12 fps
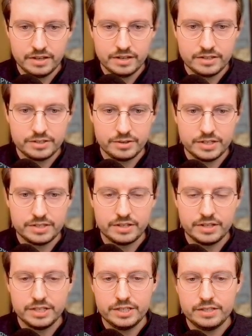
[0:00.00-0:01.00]
So this
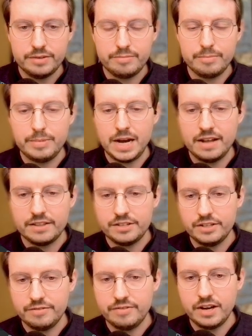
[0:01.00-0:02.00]
is the path to
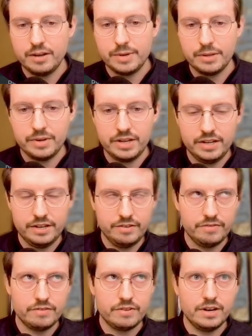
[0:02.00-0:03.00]
the file, by the way,
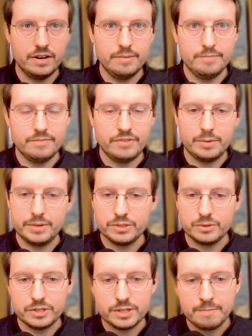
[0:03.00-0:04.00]
in Firebase
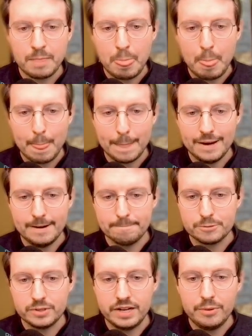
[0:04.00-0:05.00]
Storage.
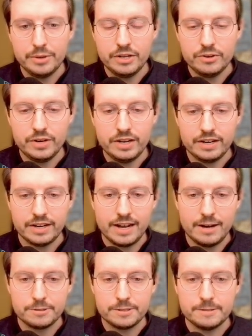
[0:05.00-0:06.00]
So now we can create an
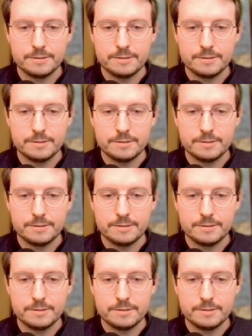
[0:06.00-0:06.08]
account.